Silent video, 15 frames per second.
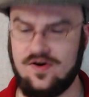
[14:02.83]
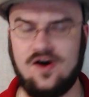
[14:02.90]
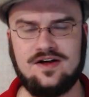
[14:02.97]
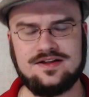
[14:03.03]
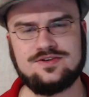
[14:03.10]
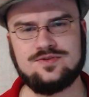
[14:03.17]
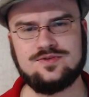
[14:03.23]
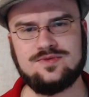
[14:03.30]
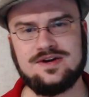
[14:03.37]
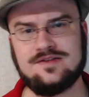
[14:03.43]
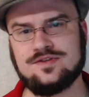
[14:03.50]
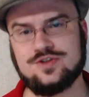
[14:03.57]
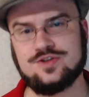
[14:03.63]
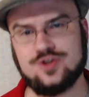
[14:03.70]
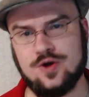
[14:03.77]
into whatever
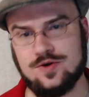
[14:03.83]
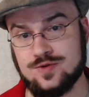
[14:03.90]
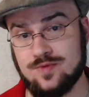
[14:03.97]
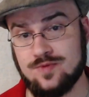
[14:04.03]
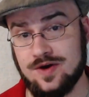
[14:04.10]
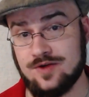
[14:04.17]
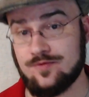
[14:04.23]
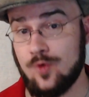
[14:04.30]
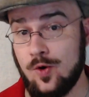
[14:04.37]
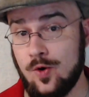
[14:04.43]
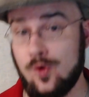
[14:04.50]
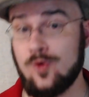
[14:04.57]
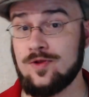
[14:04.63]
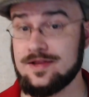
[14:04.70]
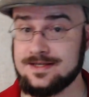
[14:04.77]
the Chosen One
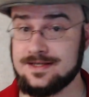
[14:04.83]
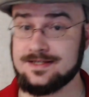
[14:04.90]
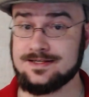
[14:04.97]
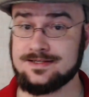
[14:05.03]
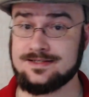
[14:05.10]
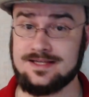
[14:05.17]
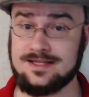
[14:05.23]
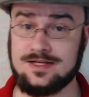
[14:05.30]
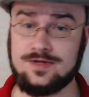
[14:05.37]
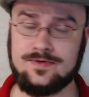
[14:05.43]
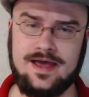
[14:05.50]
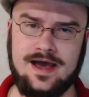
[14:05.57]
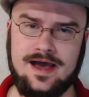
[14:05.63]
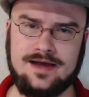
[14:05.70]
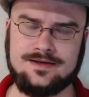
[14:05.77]
role is and do
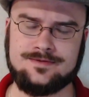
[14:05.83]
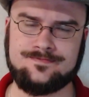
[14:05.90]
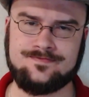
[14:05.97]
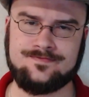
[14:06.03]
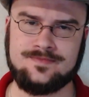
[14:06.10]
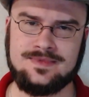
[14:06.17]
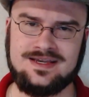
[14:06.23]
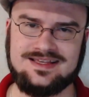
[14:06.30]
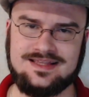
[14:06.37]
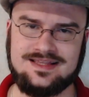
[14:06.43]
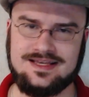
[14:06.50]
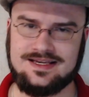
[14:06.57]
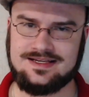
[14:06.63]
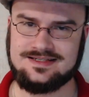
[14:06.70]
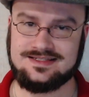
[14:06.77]
that.
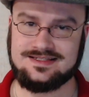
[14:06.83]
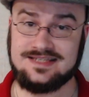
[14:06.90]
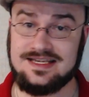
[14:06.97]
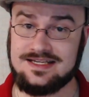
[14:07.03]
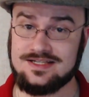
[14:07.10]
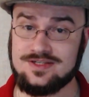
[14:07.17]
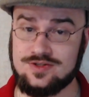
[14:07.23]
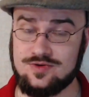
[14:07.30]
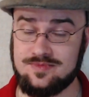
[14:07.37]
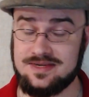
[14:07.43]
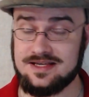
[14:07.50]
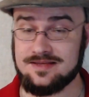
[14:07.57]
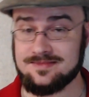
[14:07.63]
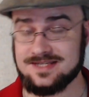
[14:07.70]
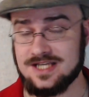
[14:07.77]
They cease to be
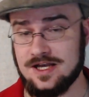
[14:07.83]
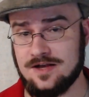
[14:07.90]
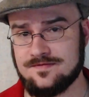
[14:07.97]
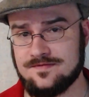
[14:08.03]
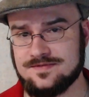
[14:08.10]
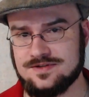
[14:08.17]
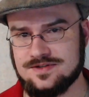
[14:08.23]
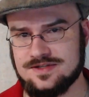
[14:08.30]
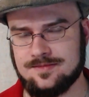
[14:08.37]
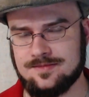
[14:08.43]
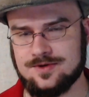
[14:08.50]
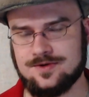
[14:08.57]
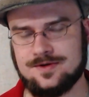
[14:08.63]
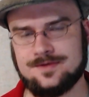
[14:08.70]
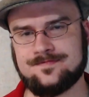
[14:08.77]
themselves to some
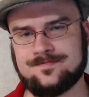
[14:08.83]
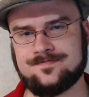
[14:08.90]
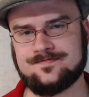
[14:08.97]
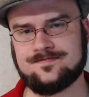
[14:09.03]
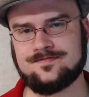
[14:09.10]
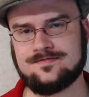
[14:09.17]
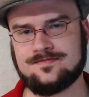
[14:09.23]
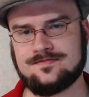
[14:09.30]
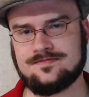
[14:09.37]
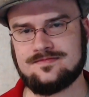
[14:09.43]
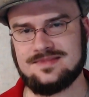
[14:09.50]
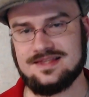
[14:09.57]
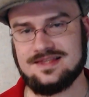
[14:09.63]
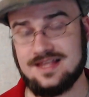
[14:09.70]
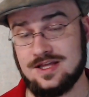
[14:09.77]
degree.
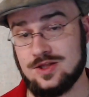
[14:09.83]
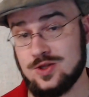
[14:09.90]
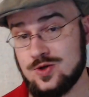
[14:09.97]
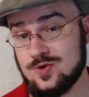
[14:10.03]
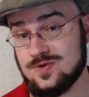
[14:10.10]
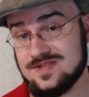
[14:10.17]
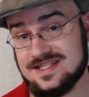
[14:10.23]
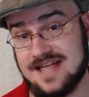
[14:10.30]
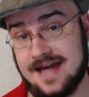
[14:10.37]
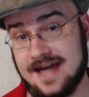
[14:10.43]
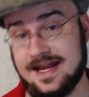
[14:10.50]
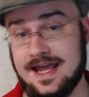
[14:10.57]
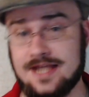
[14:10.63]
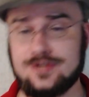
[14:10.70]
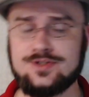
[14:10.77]
They lose that
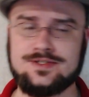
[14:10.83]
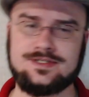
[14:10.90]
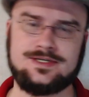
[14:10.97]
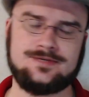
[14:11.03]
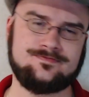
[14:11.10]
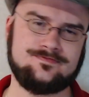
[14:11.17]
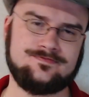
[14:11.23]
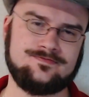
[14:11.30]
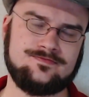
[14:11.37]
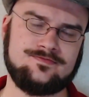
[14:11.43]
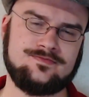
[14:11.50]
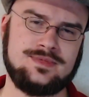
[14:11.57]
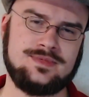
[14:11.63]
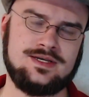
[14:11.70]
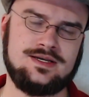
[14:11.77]
agency.
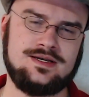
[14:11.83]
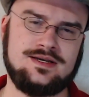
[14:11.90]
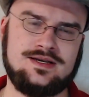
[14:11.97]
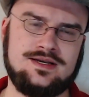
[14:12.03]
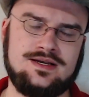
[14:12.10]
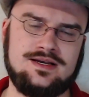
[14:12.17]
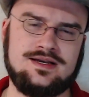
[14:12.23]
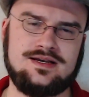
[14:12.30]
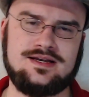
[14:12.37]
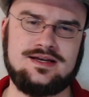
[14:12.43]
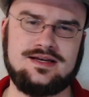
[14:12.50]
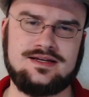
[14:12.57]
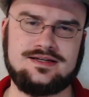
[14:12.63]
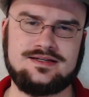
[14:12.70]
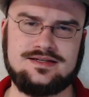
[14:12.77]

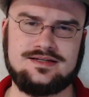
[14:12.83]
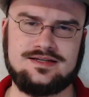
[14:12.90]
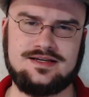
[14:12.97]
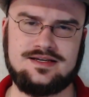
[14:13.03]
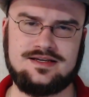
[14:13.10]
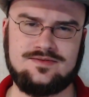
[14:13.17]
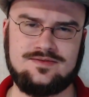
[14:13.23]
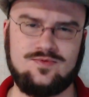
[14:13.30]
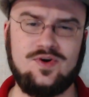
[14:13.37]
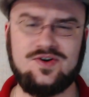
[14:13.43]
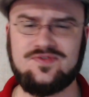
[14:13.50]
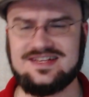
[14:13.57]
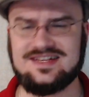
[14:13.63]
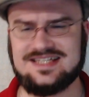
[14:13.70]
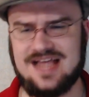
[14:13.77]
And a
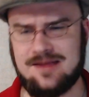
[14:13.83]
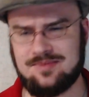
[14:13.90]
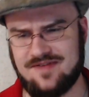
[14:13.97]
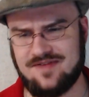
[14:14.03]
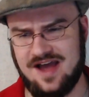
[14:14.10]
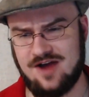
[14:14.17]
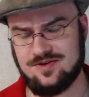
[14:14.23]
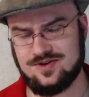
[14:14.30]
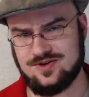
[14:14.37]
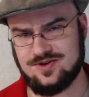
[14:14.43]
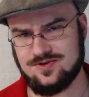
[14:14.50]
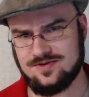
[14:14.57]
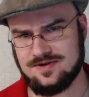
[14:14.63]
wonderful example of how to